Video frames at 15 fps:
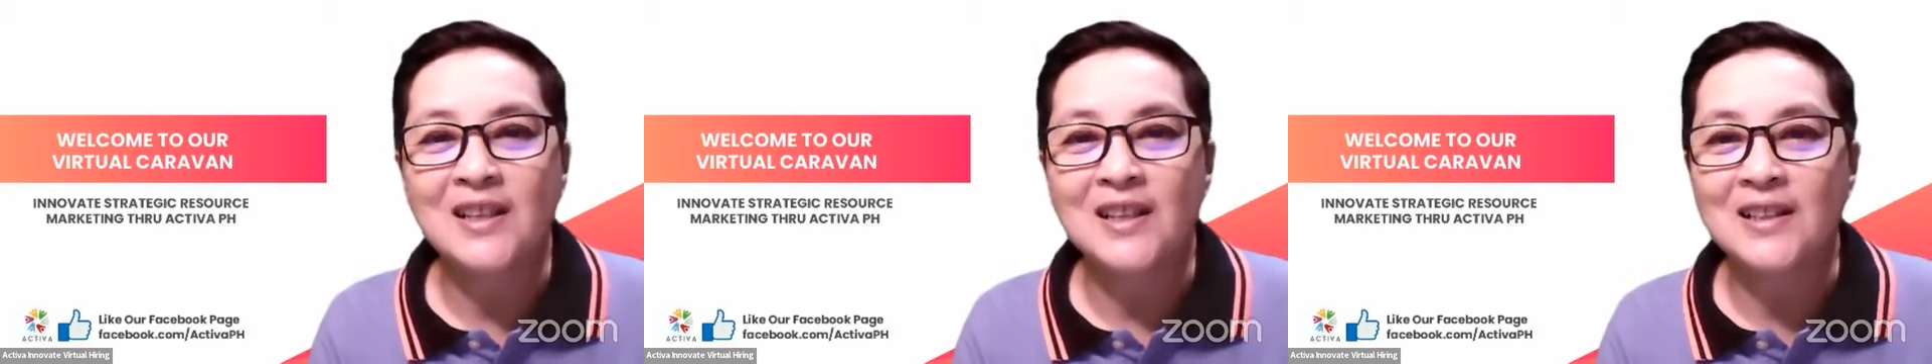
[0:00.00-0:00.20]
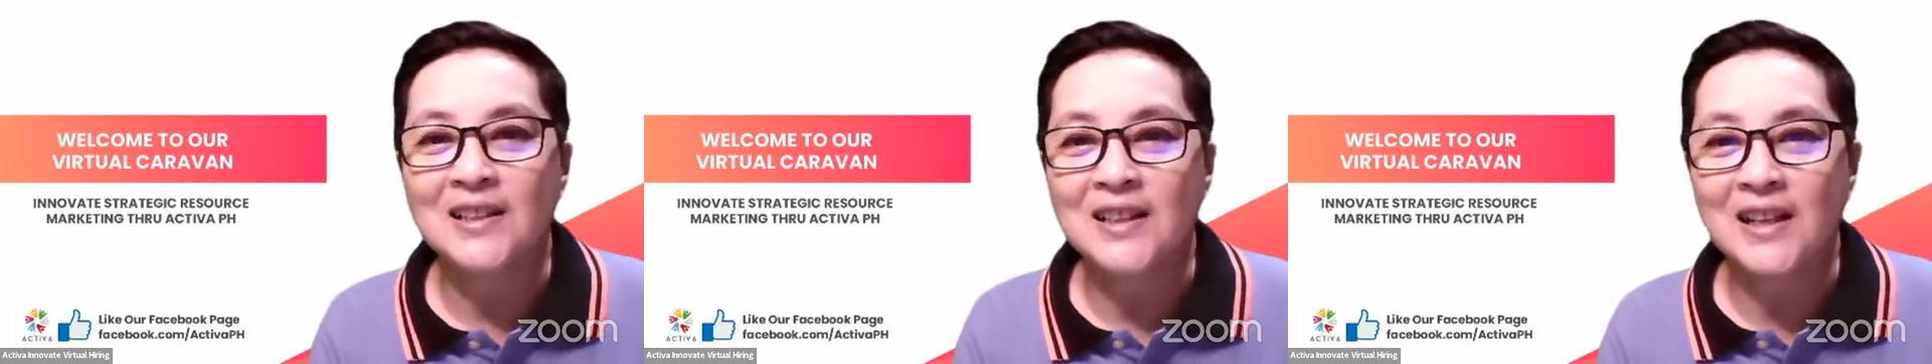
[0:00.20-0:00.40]

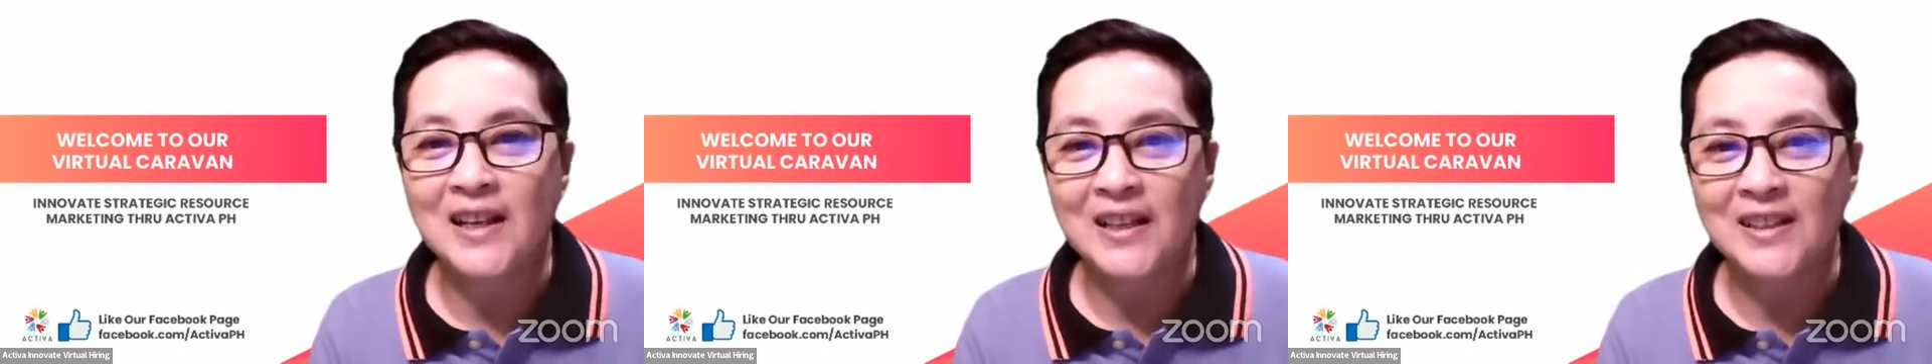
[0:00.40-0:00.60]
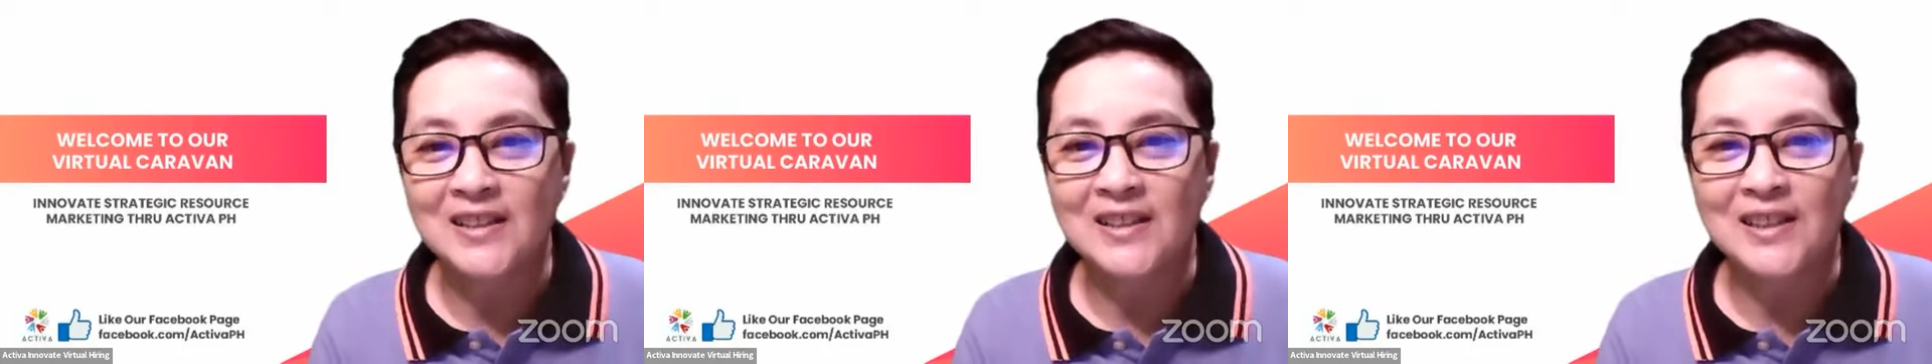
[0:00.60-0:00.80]

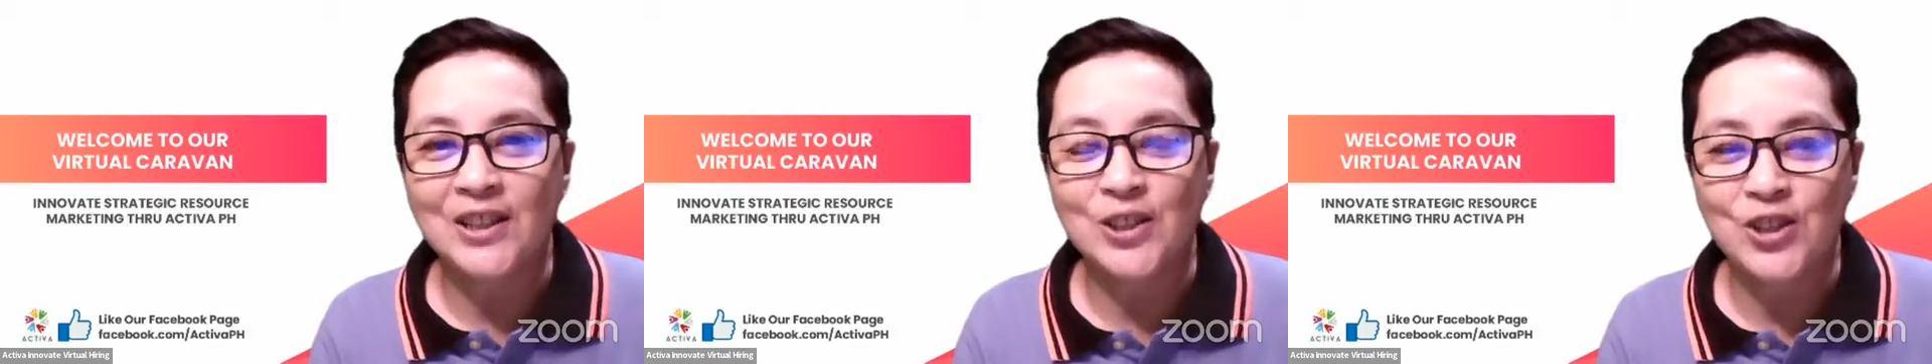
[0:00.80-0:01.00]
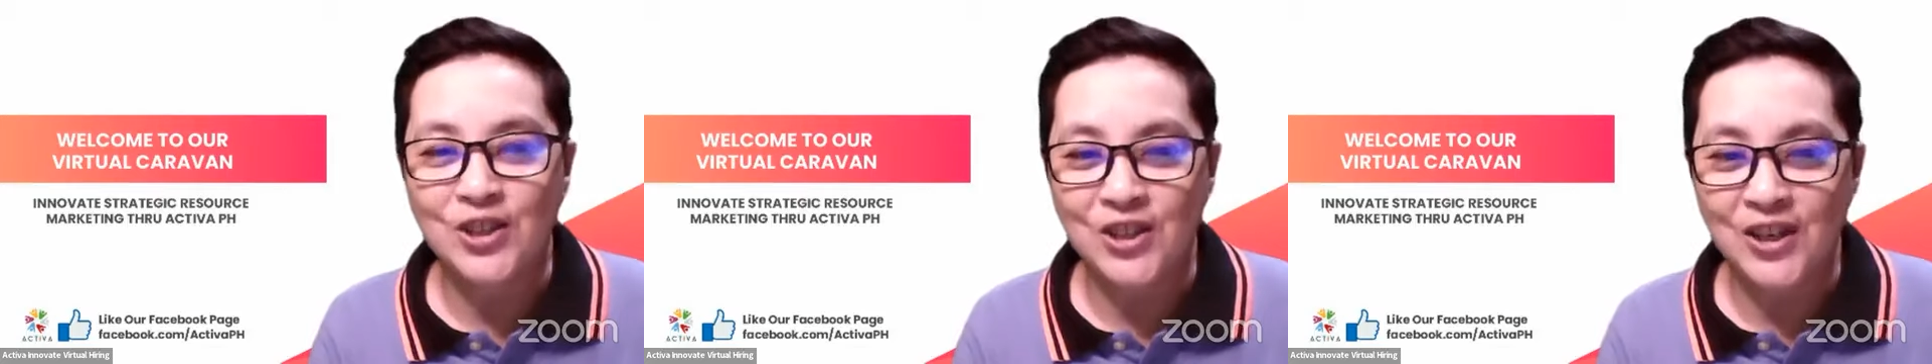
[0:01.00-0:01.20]
like
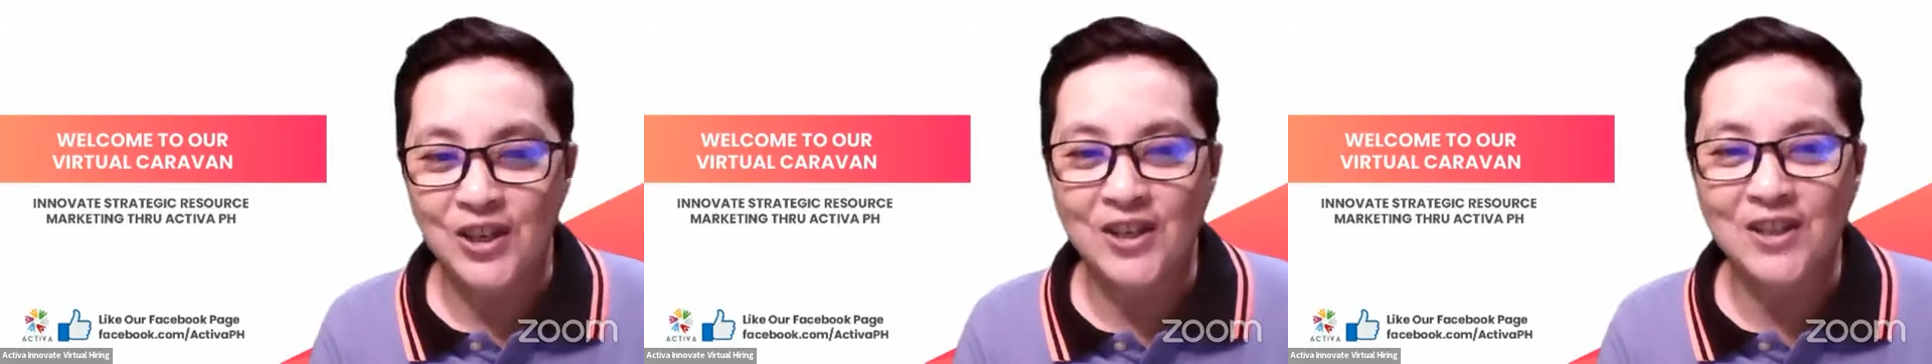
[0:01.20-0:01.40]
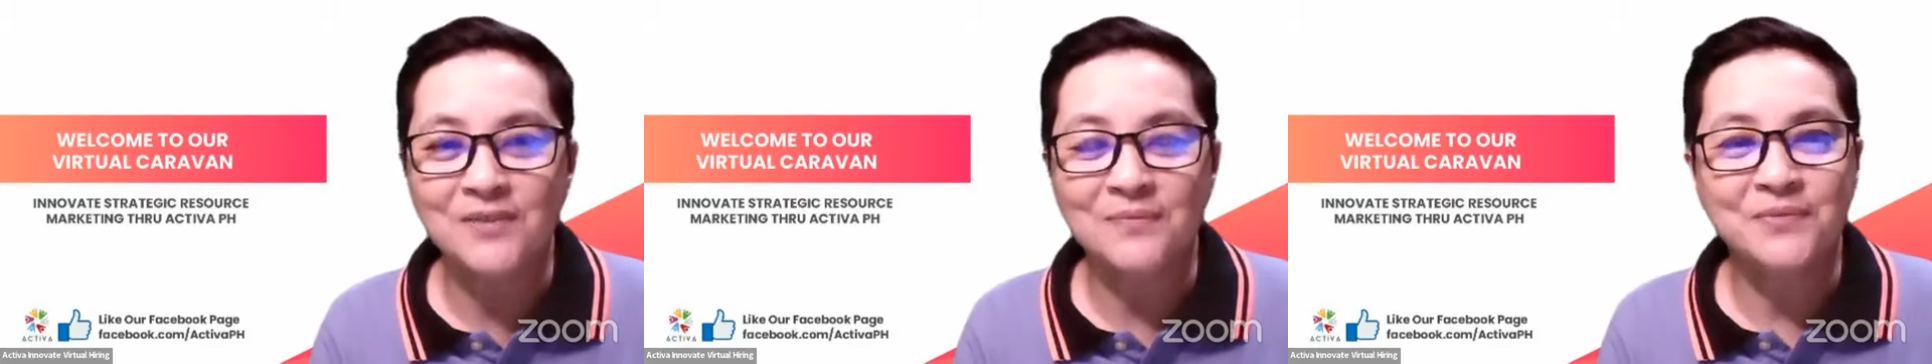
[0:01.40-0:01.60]
and
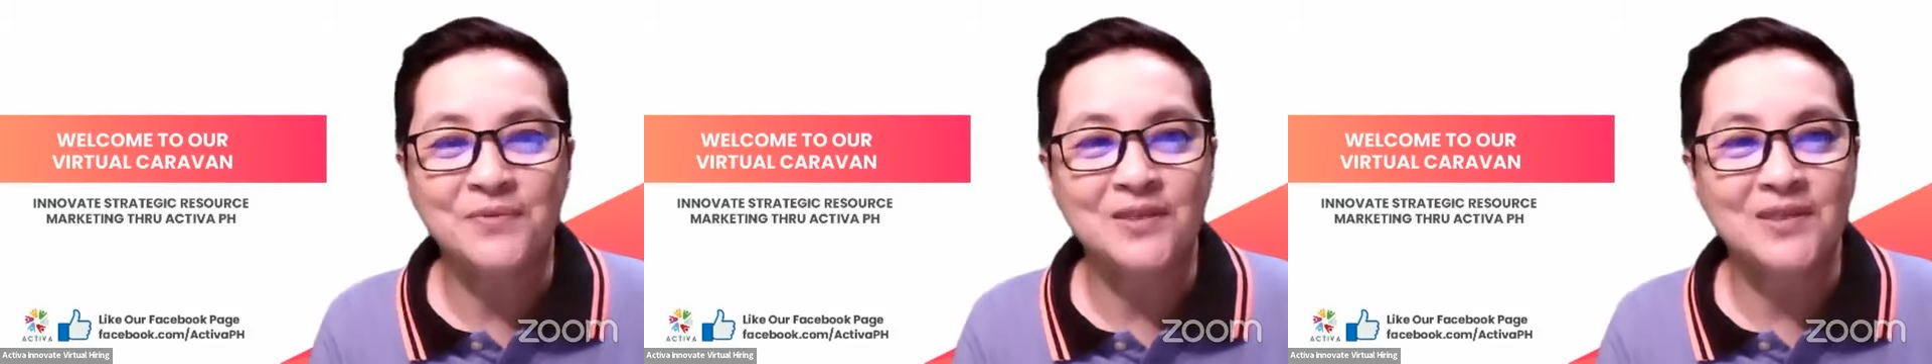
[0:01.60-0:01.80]
share